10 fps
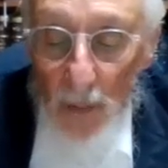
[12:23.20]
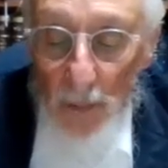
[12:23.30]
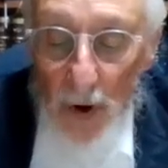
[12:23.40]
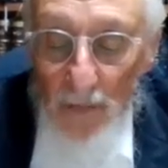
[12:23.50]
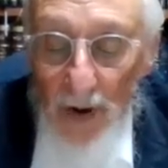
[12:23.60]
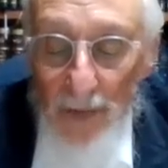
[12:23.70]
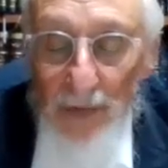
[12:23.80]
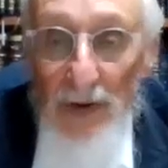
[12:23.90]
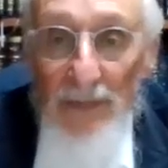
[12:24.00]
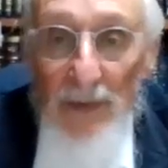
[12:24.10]
Ubov
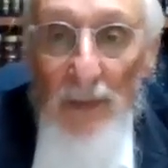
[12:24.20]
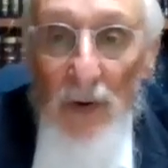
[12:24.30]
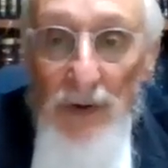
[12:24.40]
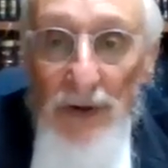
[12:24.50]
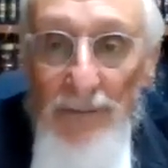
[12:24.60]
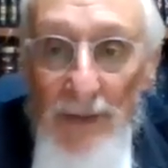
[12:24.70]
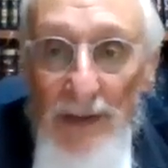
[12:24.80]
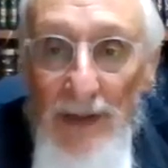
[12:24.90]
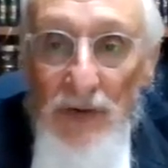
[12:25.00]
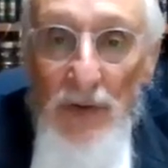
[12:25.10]
Abdul Moshe,
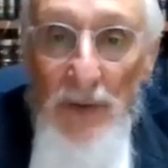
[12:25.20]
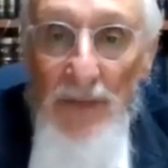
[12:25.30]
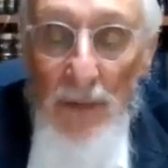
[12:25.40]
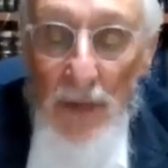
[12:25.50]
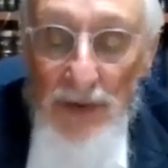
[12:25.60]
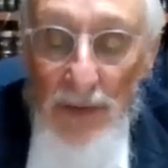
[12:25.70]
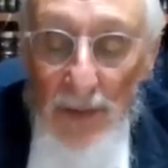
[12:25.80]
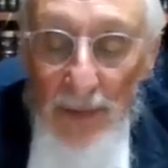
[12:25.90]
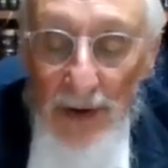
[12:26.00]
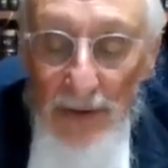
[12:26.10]
and they stood before Moshe
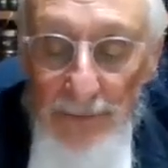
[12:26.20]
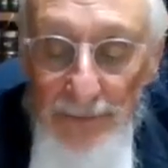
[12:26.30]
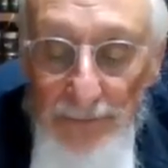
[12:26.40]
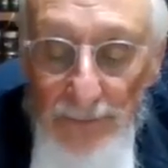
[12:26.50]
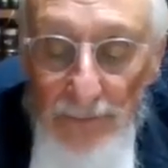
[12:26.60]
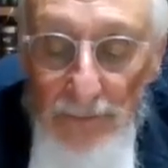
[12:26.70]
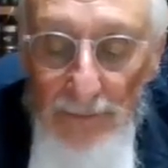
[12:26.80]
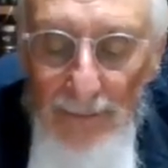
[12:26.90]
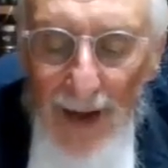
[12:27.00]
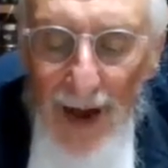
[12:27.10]
Rabbeinu.
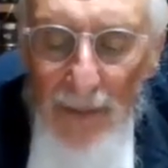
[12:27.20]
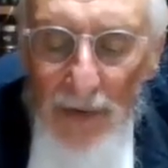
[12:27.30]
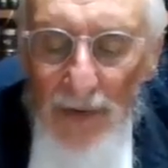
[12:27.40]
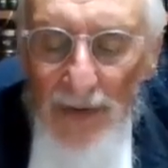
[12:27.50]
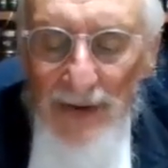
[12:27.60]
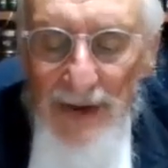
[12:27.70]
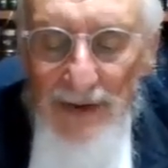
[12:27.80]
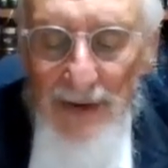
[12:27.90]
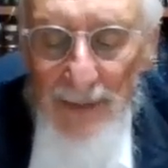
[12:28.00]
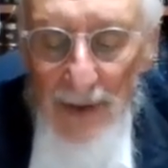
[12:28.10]
Amrullah, they
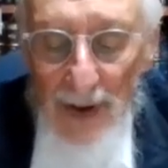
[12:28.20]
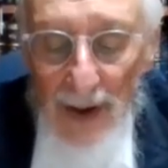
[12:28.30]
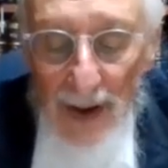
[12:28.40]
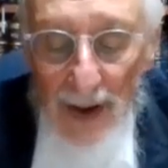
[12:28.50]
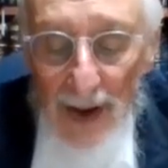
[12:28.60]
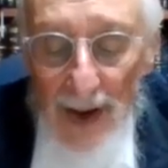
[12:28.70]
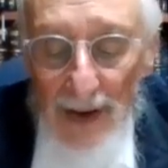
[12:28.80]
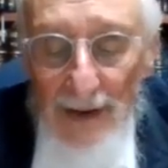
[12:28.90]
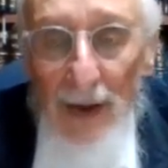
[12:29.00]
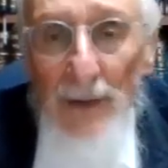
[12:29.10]
said to him,
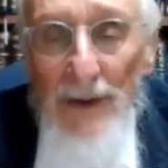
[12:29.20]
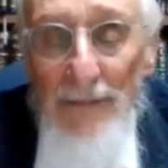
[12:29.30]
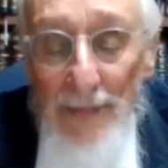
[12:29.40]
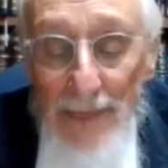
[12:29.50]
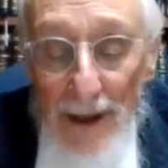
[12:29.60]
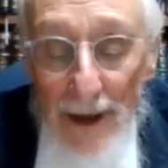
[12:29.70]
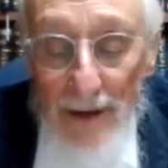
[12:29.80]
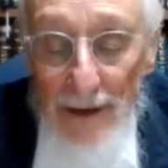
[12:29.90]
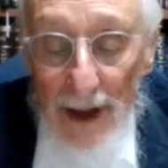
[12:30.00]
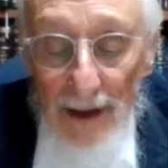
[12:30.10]
tell me,
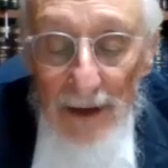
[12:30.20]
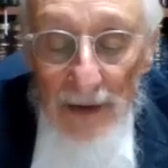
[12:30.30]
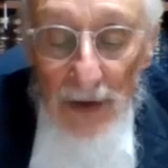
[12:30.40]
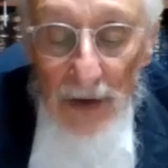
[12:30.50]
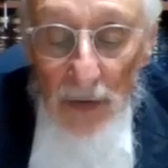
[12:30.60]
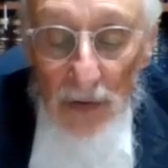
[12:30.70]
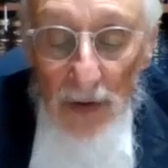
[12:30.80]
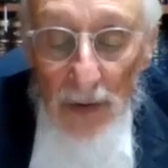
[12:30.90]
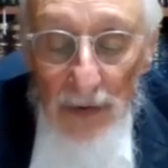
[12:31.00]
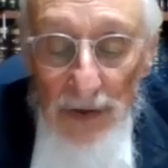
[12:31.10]
Tale
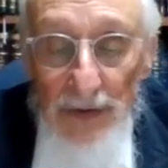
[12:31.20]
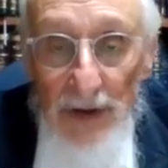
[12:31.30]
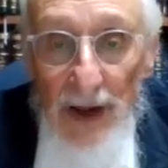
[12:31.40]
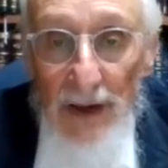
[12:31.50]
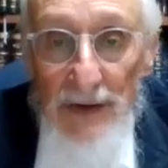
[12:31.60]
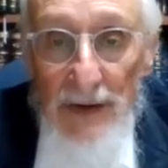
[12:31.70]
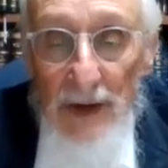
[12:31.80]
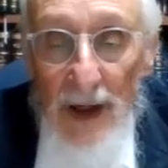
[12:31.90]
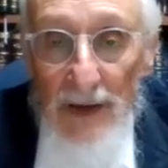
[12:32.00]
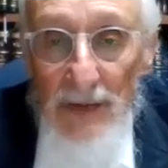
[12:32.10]
Shekulo Shel Tchelis, a
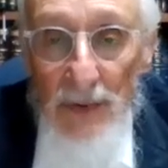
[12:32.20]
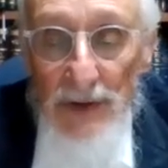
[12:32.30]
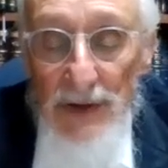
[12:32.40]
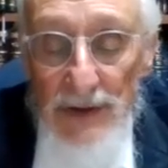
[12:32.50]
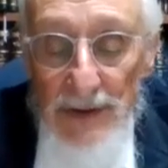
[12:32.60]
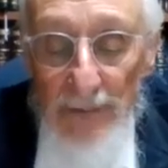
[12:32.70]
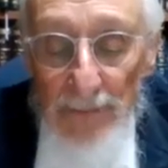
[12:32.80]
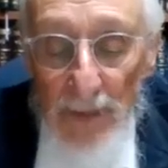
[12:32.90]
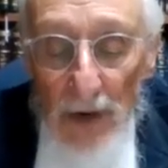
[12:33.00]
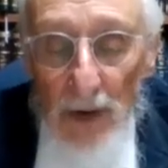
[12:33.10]
talis which is
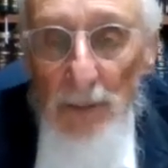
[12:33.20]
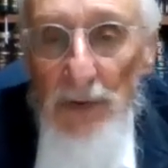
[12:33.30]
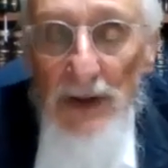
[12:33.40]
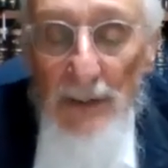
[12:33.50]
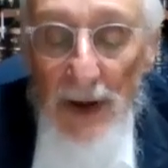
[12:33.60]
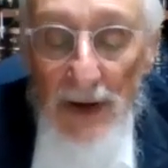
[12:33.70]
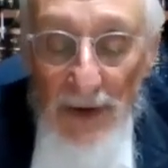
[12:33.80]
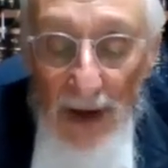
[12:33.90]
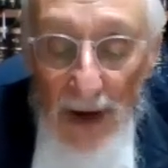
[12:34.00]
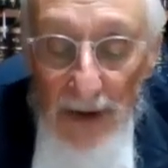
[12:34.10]
completely made
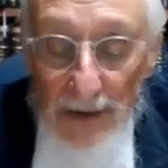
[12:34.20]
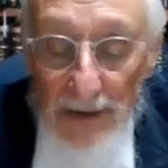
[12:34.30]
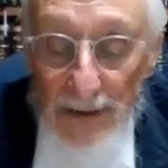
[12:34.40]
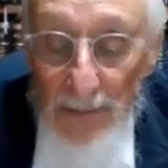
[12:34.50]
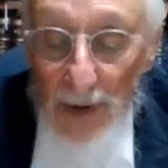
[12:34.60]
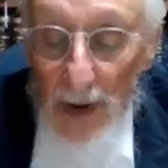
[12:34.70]
of tchelis,